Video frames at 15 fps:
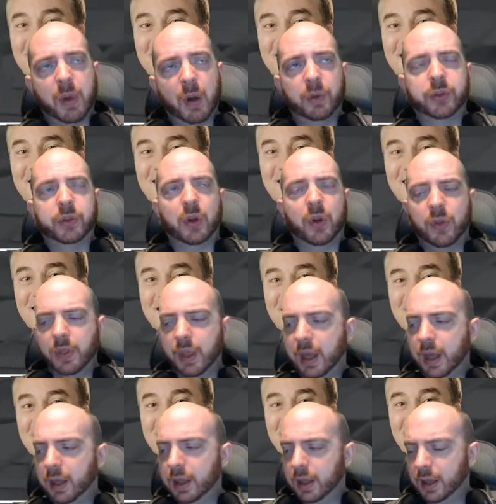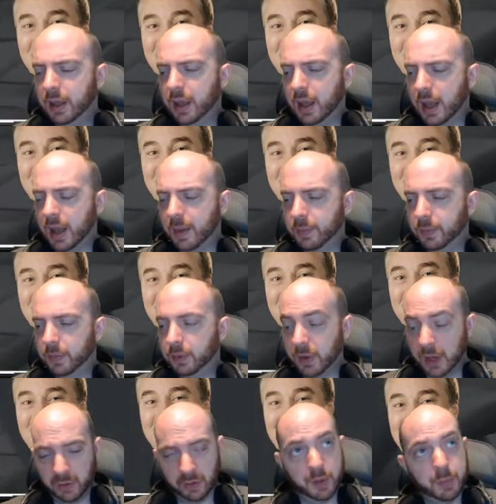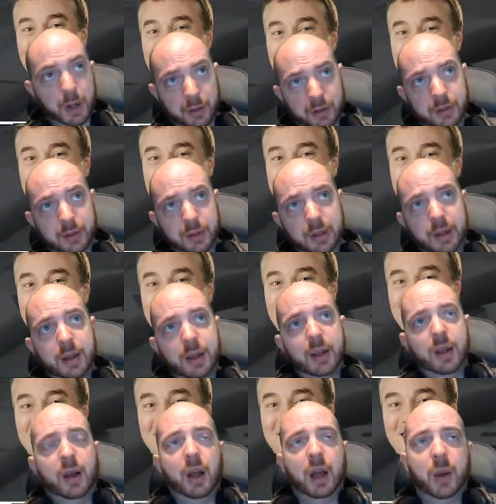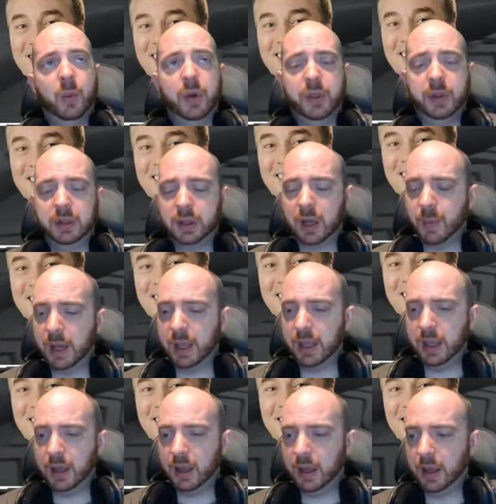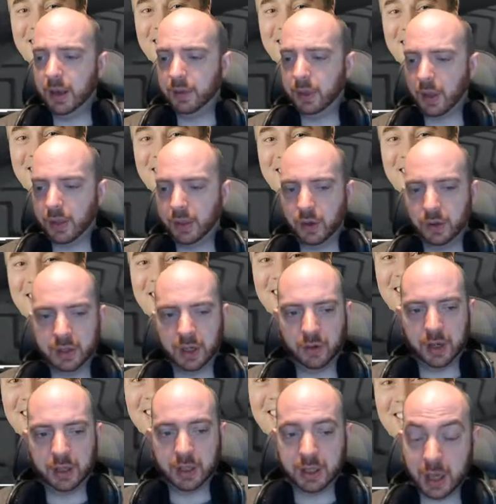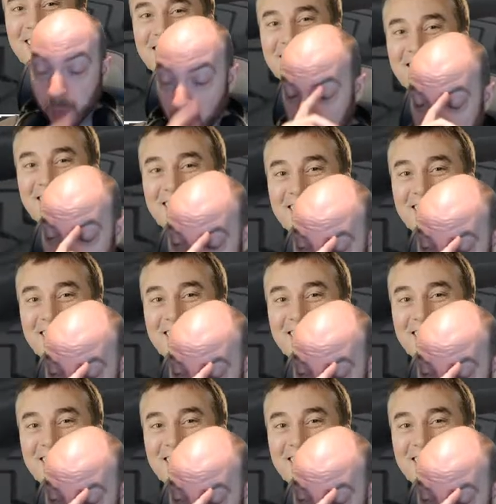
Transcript: pulse on the finger on the pulse with so many the other content creators, and I watch all their